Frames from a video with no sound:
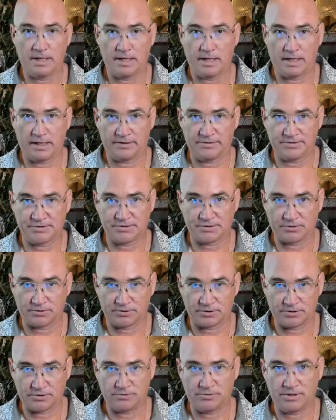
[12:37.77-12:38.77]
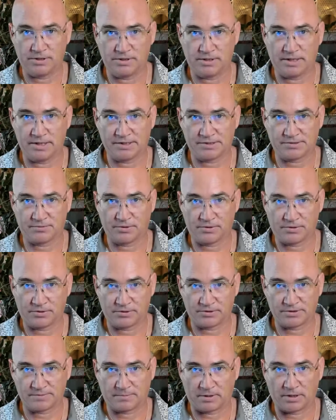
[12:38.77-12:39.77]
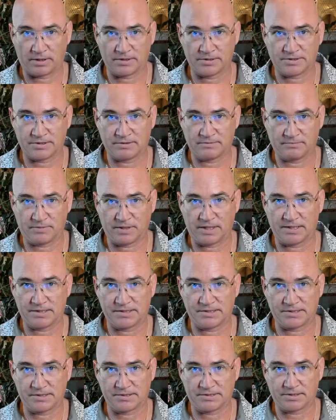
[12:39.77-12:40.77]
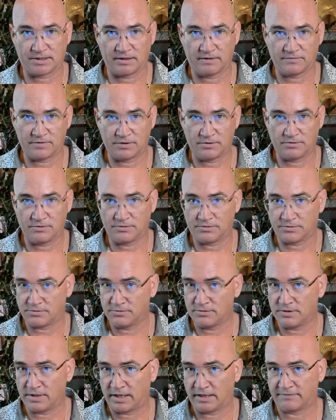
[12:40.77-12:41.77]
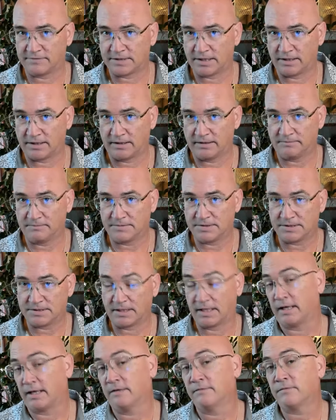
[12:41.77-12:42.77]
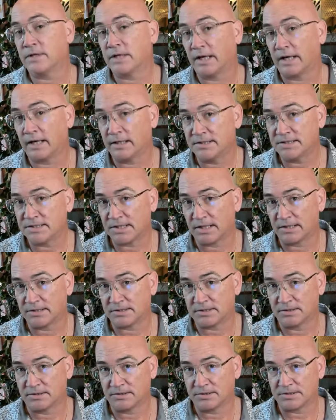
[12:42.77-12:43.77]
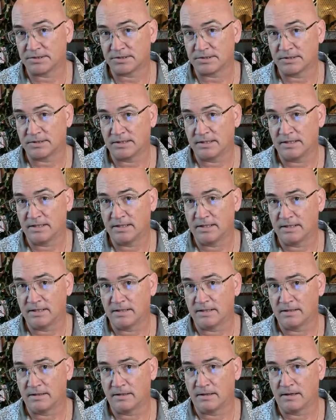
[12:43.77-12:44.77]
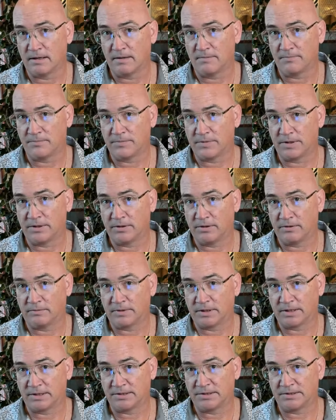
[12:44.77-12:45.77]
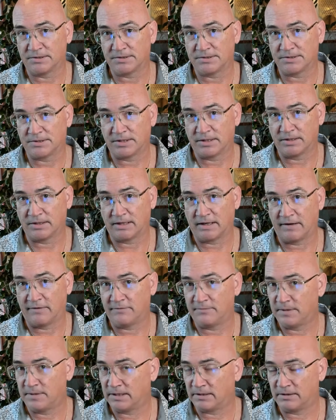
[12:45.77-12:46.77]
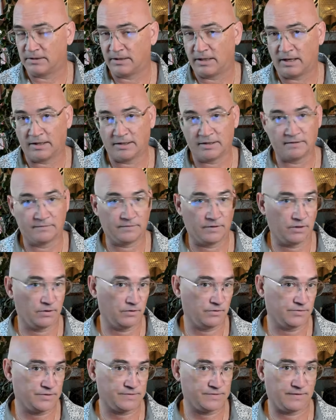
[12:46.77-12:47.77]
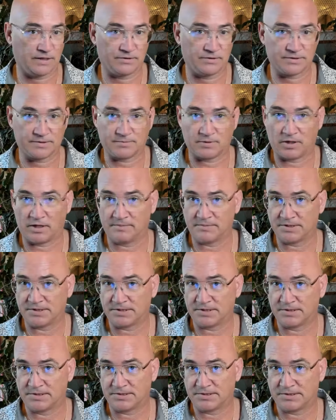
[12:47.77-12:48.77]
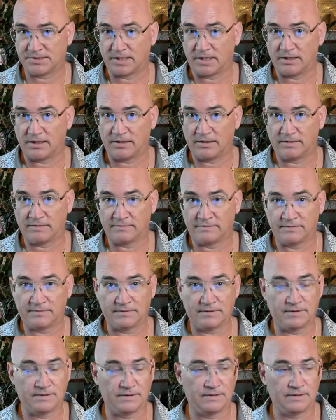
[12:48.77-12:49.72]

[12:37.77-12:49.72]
And so, doing this with those parts and pieces of you through lifetimes and for the ancestors, you know, because there have been a lot of oaths, vows, promises of